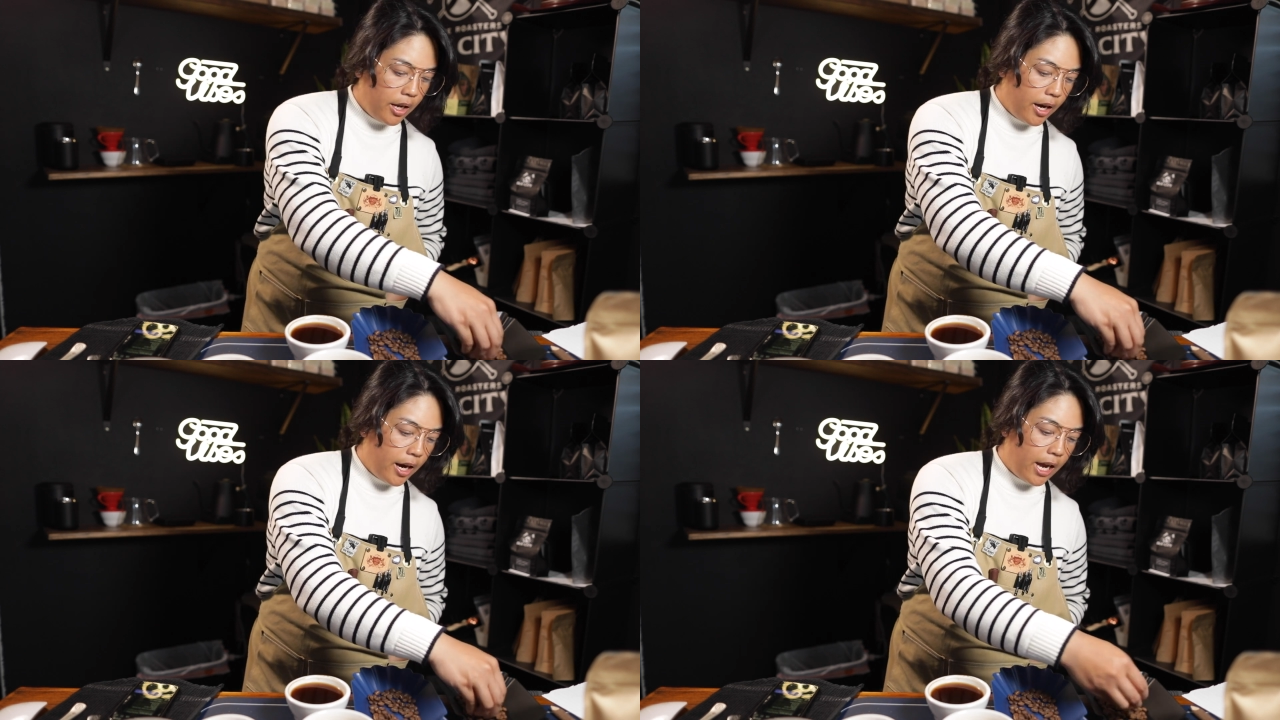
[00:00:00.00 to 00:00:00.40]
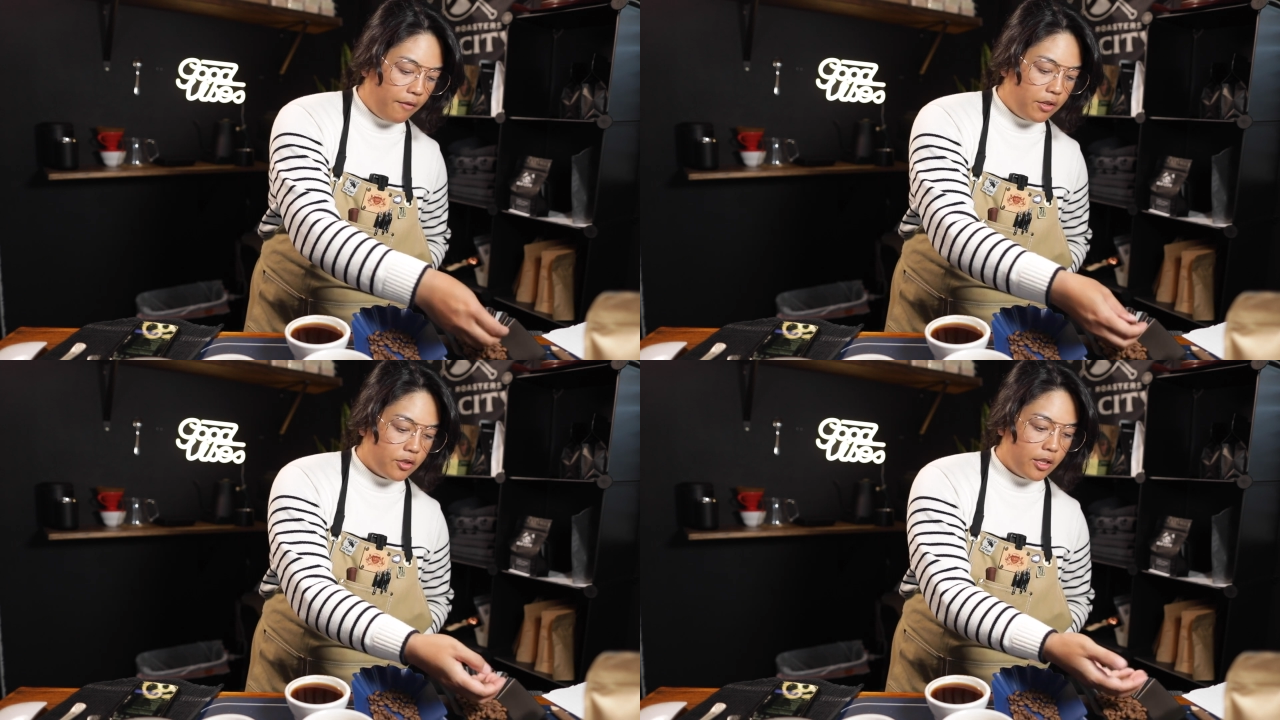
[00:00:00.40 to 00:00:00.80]
I
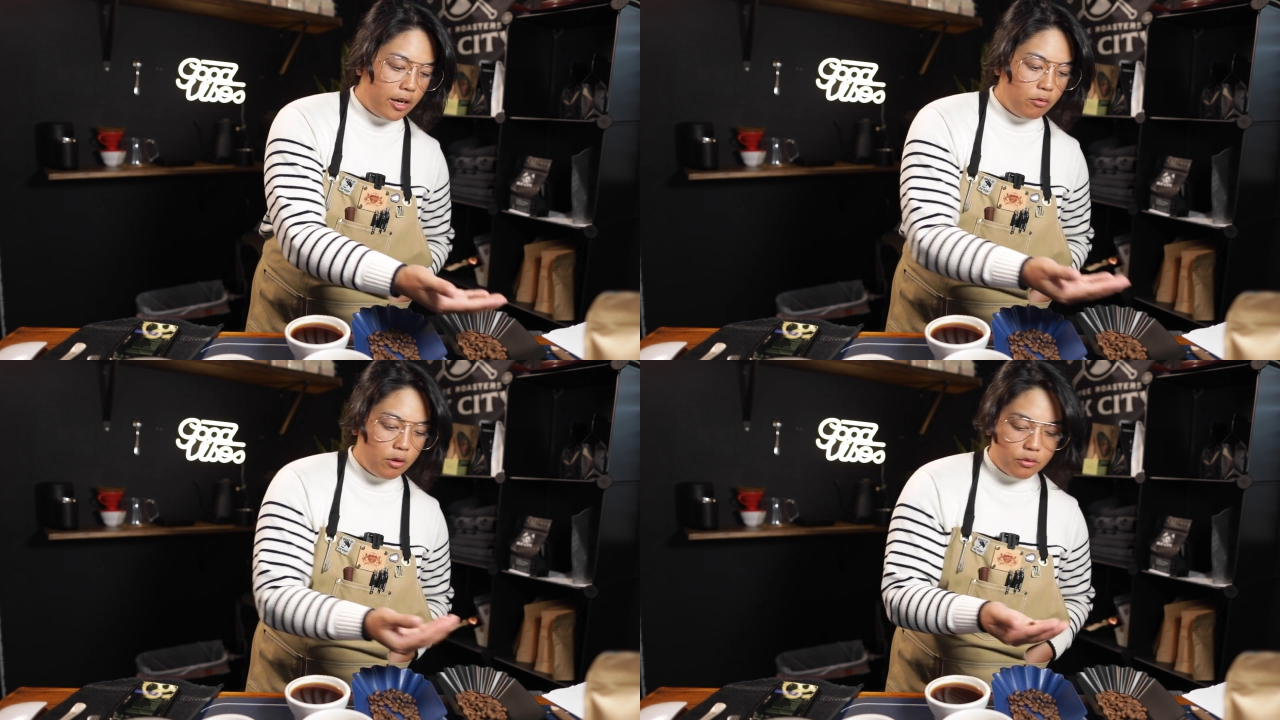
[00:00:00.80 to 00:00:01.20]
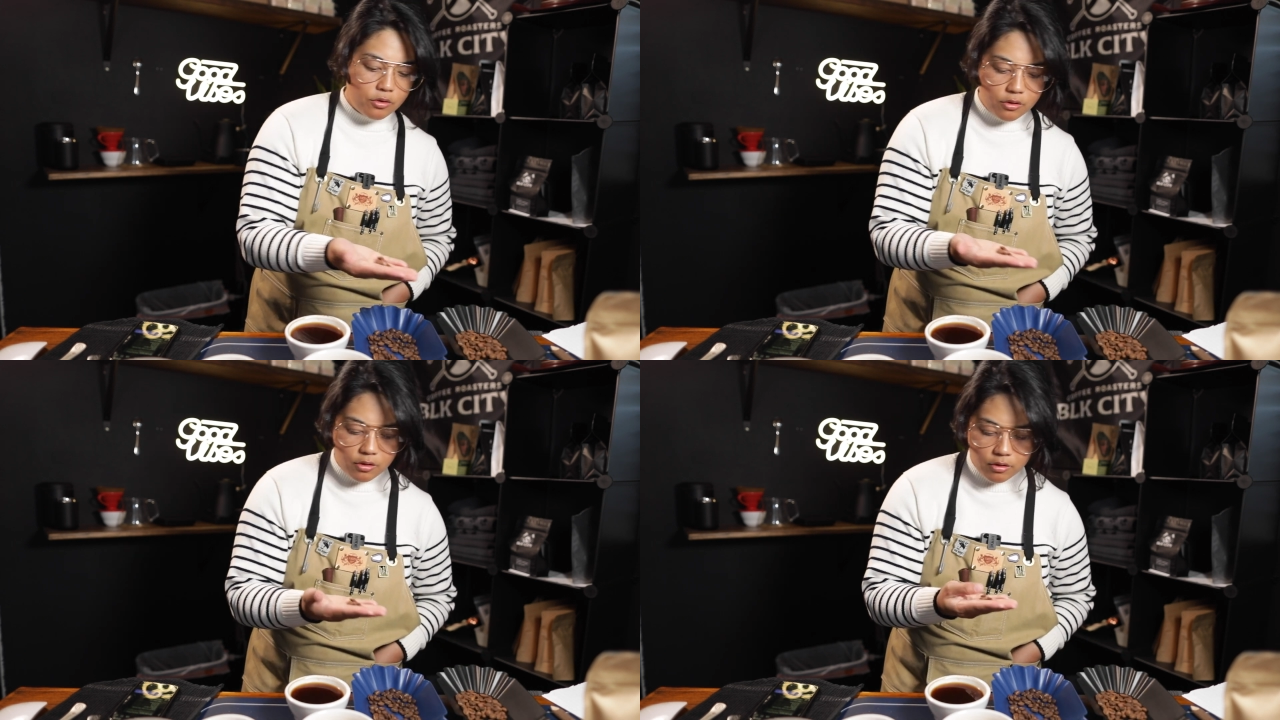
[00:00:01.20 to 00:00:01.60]
have this light
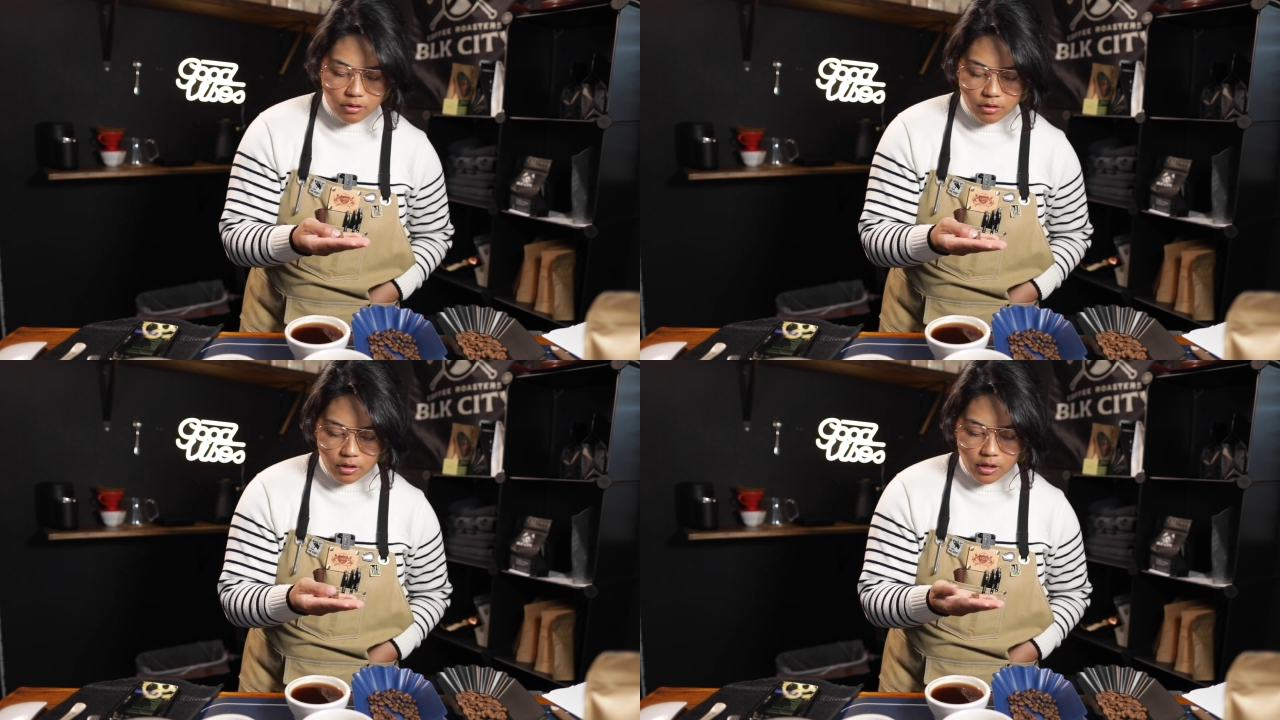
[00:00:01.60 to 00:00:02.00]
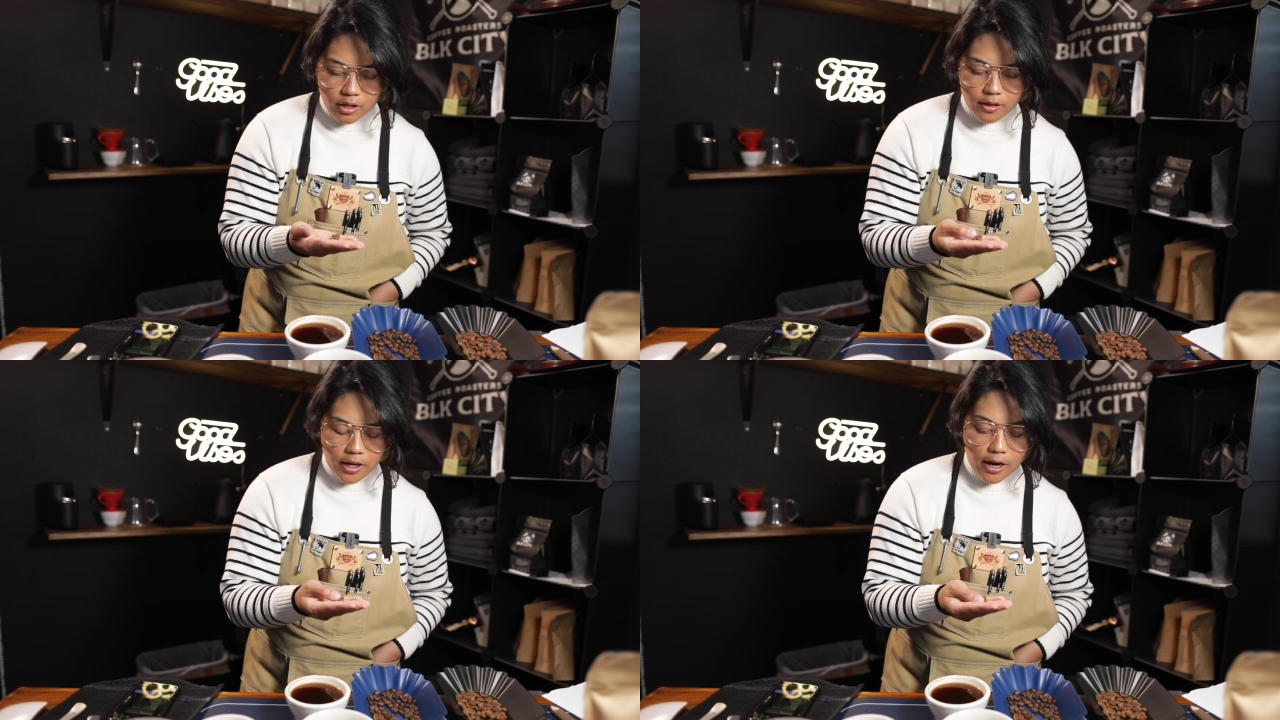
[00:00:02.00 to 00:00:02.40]
roast
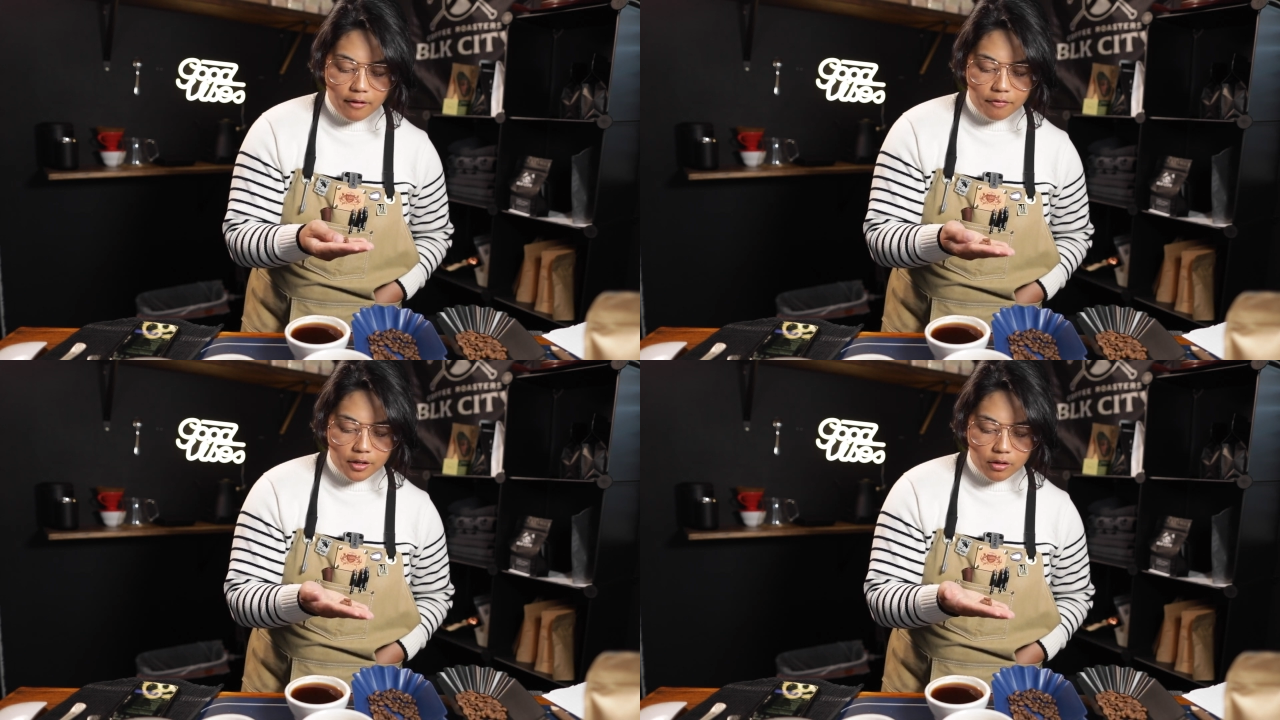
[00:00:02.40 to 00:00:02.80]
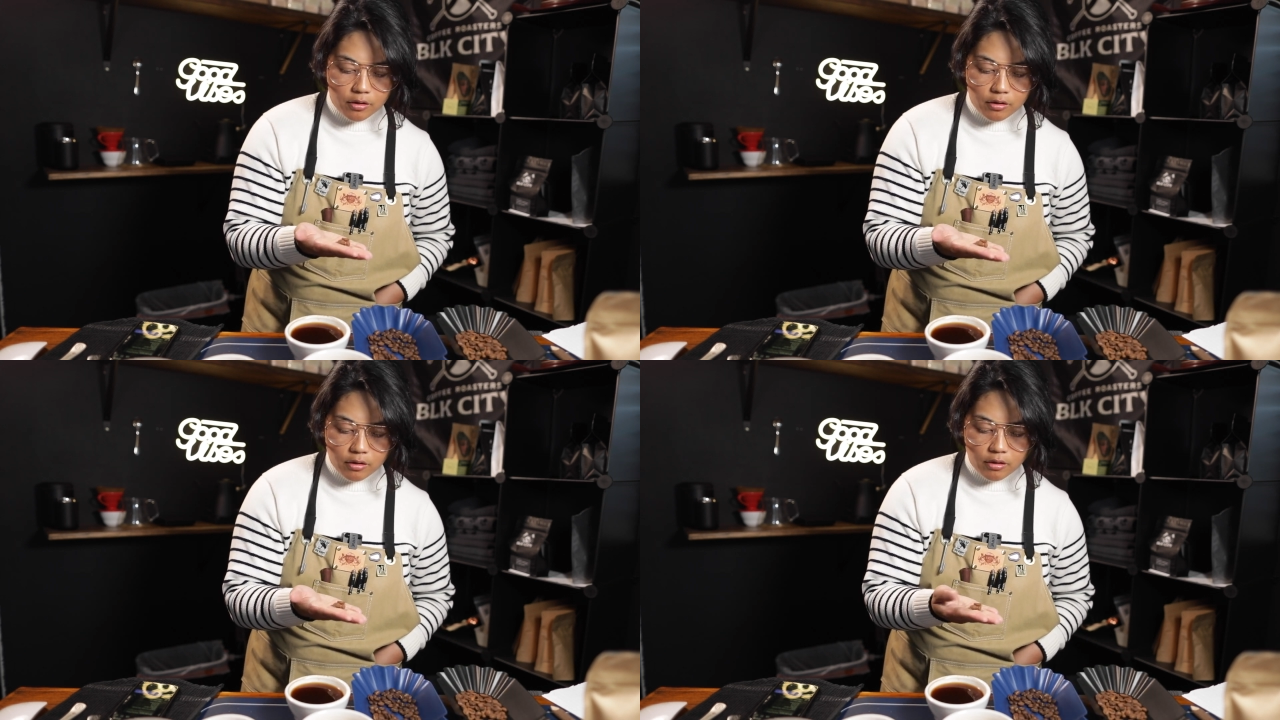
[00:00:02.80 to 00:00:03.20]
that I
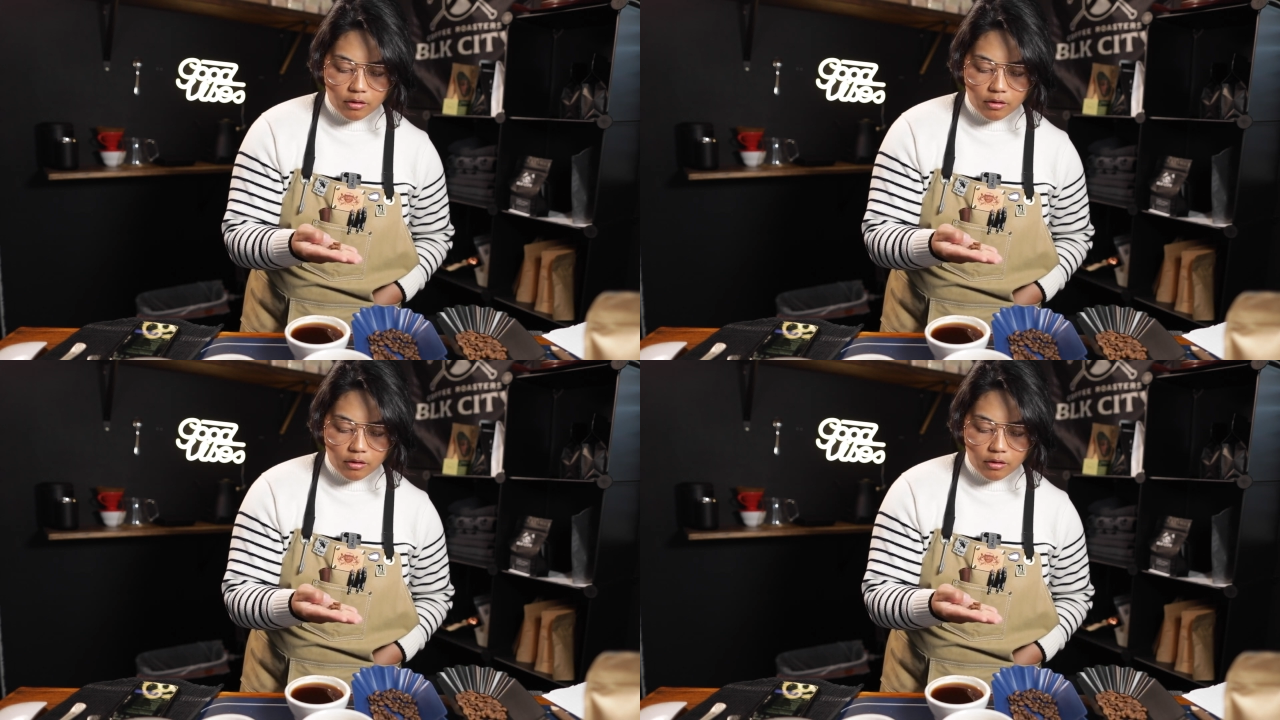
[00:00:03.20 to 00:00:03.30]
feel